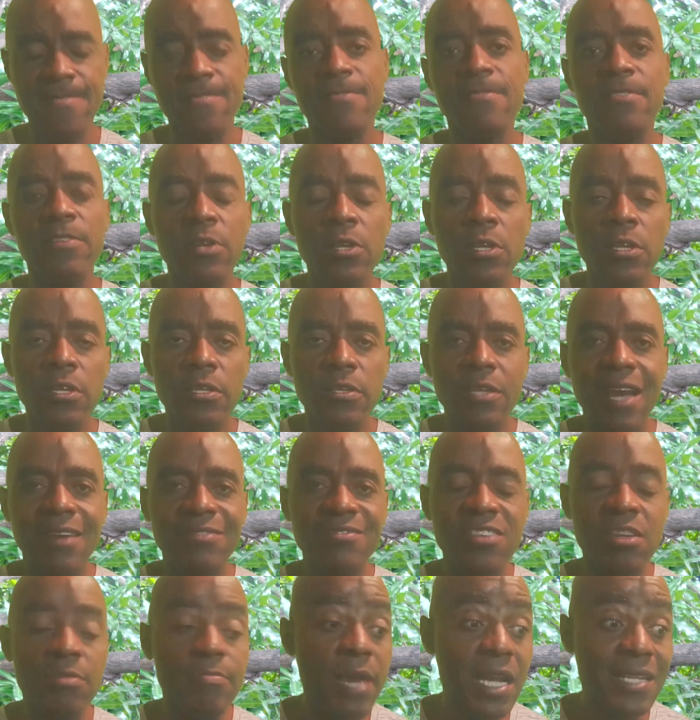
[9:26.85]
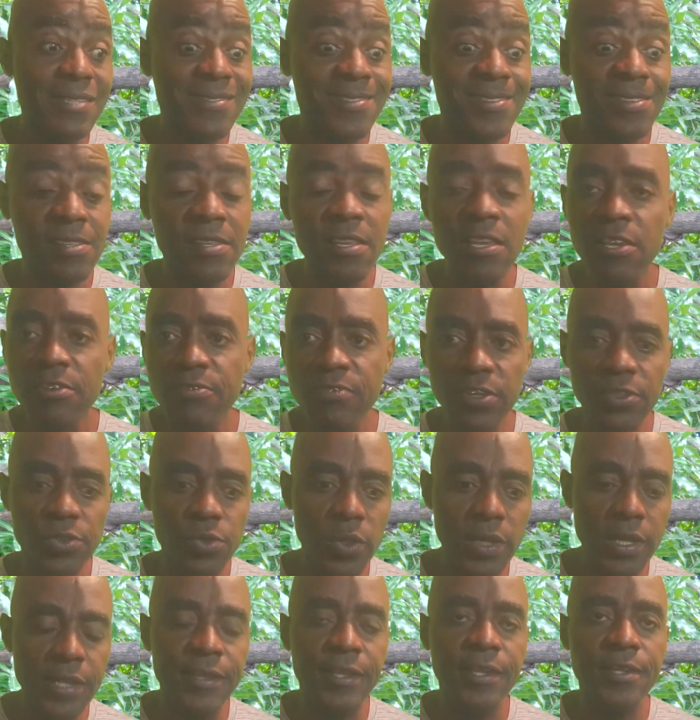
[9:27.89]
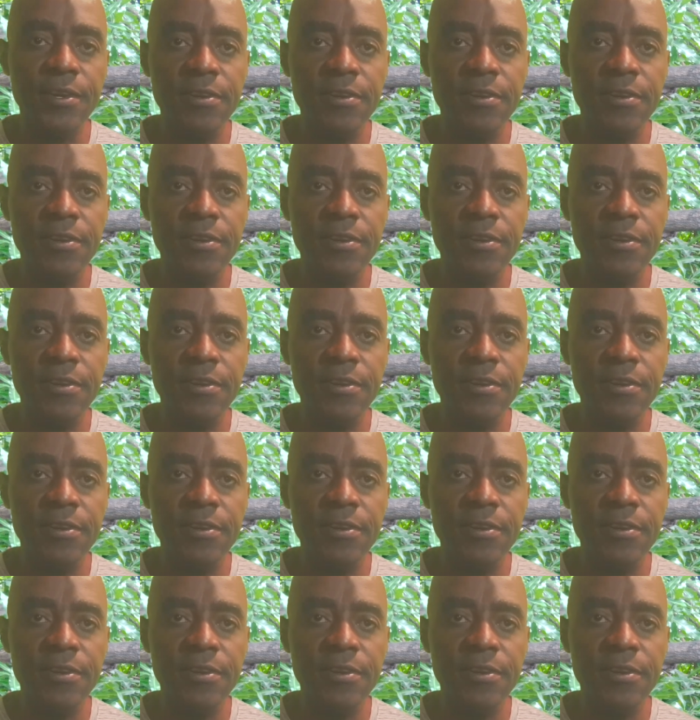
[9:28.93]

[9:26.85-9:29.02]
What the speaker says: You have some man seriously lick